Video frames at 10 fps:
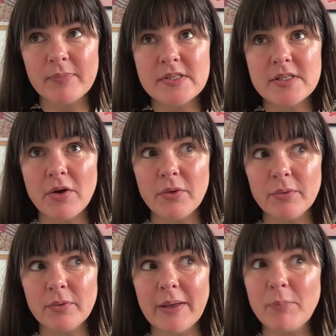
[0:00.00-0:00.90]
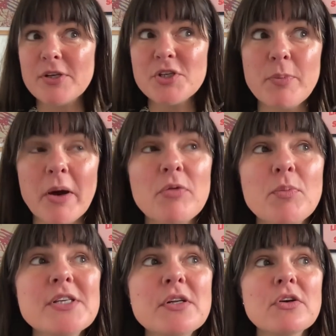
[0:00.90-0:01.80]
So yeah, we do both, and
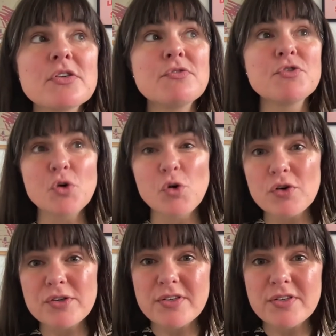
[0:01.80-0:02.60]
we do lots of talks